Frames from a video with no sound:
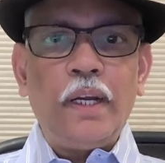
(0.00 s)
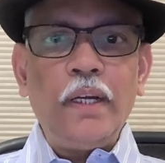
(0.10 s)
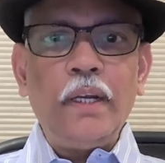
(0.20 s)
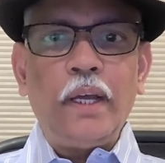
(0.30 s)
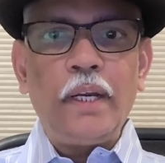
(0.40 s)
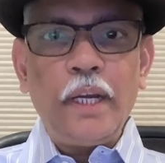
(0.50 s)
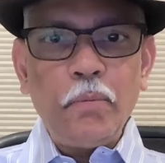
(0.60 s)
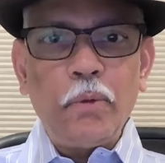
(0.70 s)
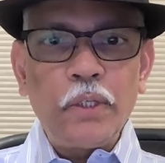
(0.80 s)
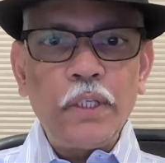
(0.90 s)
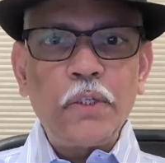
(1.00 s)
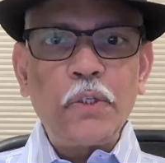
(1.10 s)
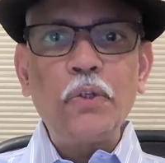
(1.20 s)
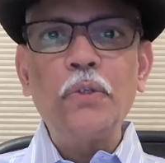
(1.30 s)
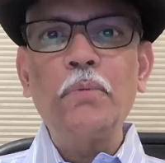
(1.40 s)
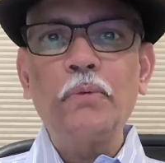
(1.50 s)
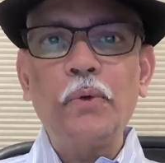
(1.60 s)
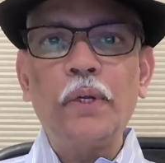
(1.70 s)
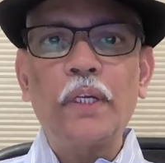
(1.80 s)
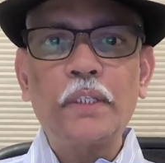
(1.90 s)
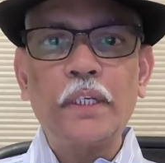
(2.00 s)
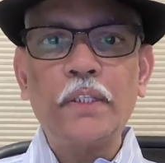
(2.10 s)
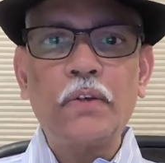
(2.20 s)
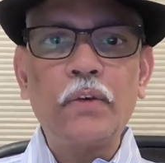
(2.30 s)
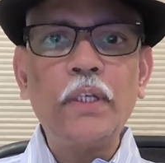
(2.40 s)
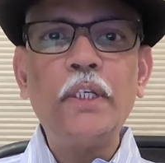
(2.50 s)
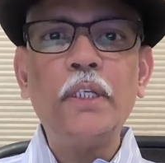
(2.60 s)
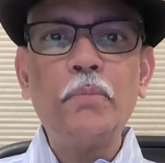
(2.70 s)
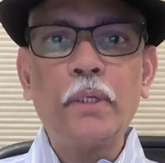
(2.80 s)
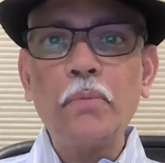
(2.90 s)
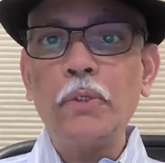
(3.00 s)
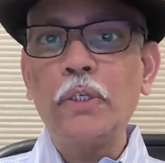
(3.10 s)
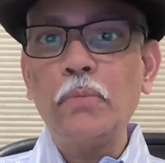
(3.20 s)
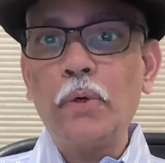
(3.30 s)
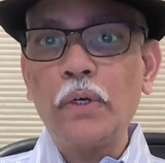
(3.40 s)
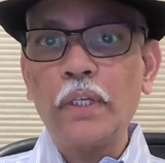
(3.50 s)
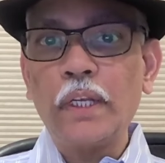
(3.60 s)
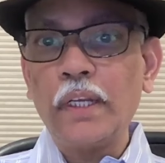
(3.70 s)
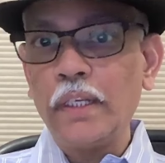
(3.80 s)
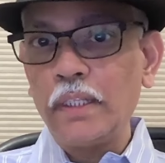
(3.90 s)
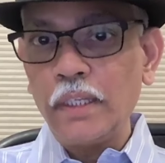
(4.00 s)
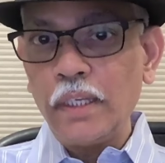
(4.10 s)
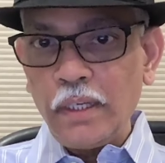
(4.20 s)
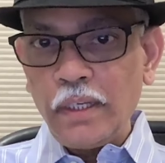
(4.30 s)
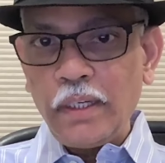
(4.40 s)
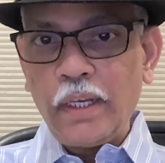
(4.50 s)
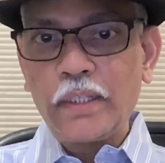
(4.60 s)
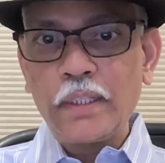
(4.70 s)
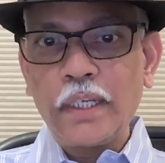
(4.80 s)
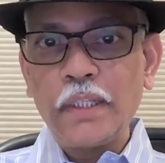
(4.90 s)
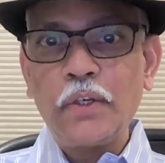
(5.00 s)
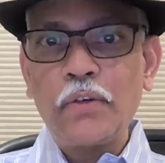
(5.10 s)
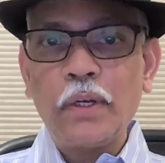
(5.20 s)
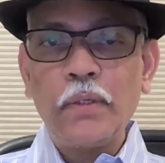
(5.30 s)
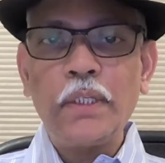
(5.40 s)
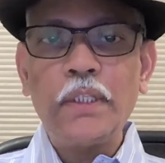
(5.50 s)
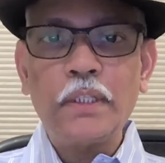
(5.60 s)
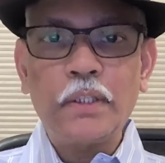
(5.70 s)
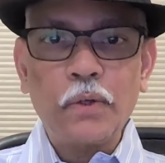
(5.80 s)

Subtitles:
and read about these issues before you exercise your franchise. But the most important thing is exercise your franchise.